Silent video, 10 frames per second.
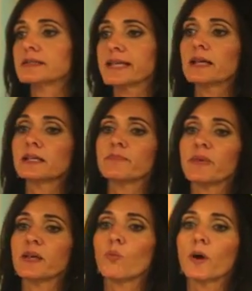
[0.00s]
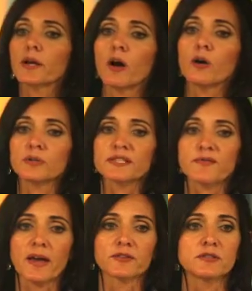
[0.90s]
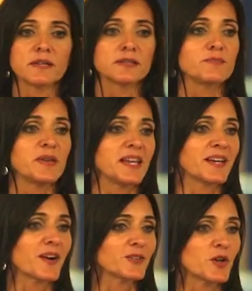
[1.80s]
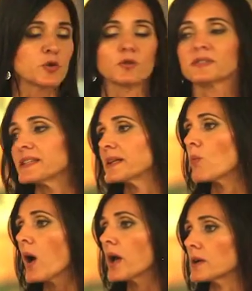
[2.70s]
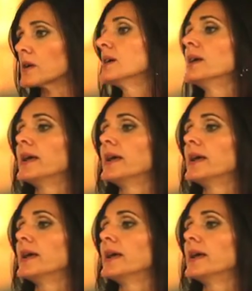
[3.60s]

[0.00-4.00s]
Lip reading: telling me what all was found to be in our local city water.